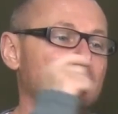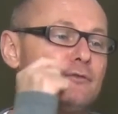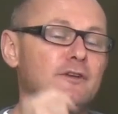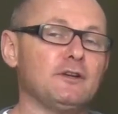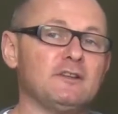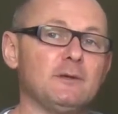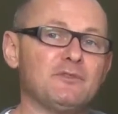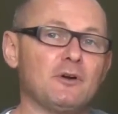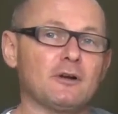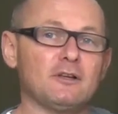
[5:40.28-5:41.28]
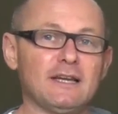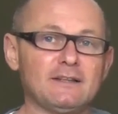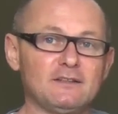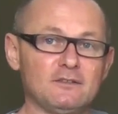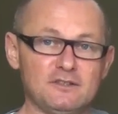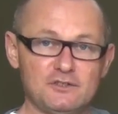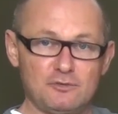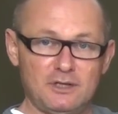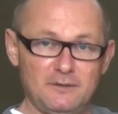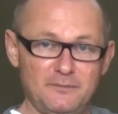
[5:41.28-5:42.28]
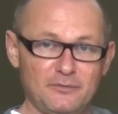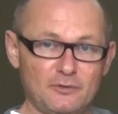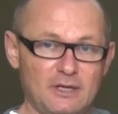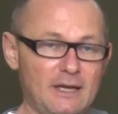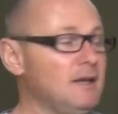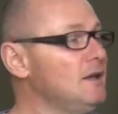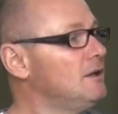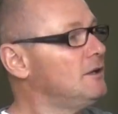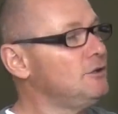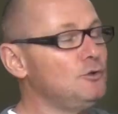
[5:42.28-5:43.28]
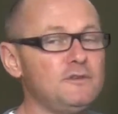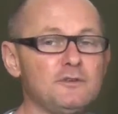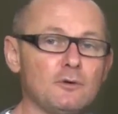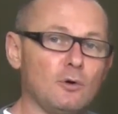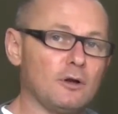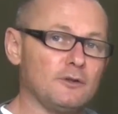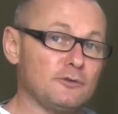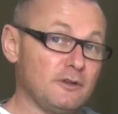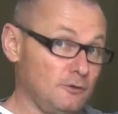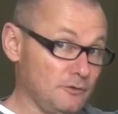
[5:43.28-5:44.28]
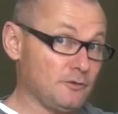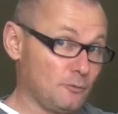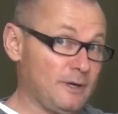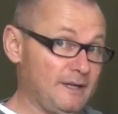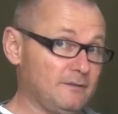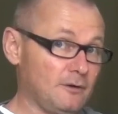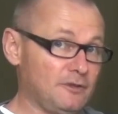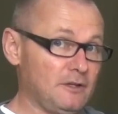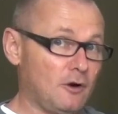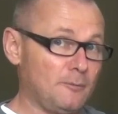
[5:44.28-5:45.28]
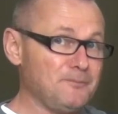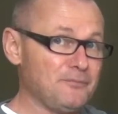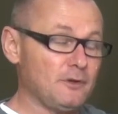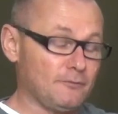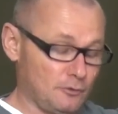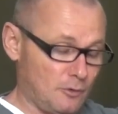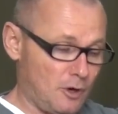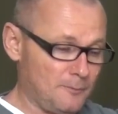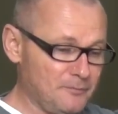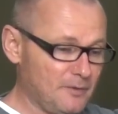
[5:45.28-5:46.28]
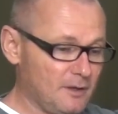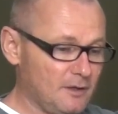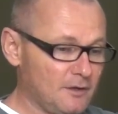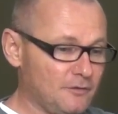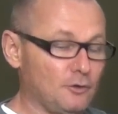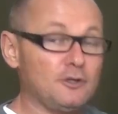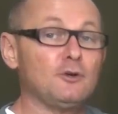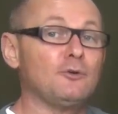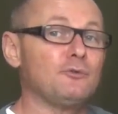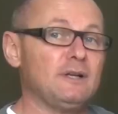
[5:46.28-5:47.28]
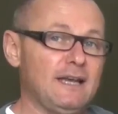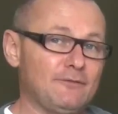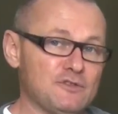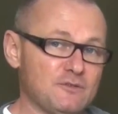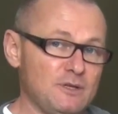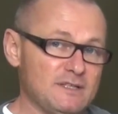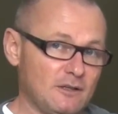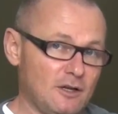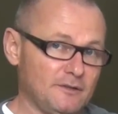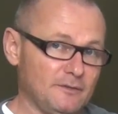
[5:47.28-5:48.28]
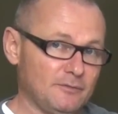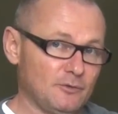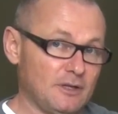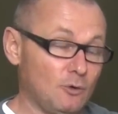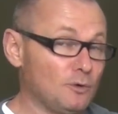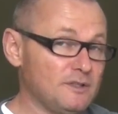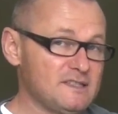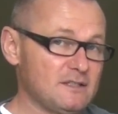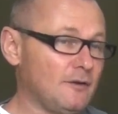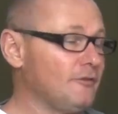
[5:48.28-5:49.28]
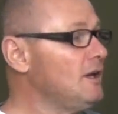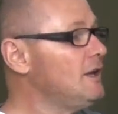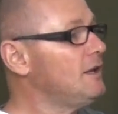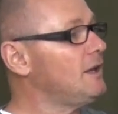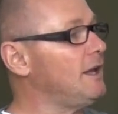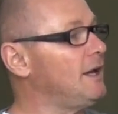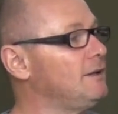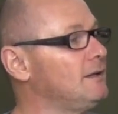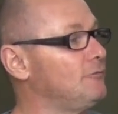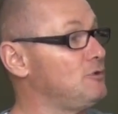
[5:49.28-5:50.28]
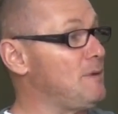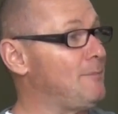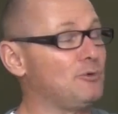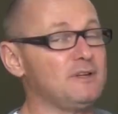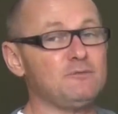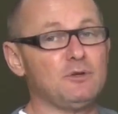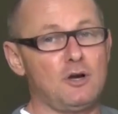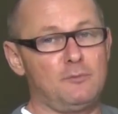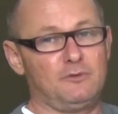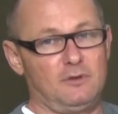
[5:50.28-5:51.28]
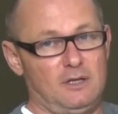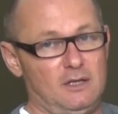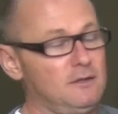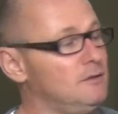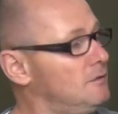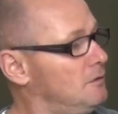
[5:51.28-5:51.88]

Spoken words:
fingertips are connected to the string. Okay, use your weight of your arm, so you don't really have to squeeze a lot. Okay, all this stuff. And remember, as we come in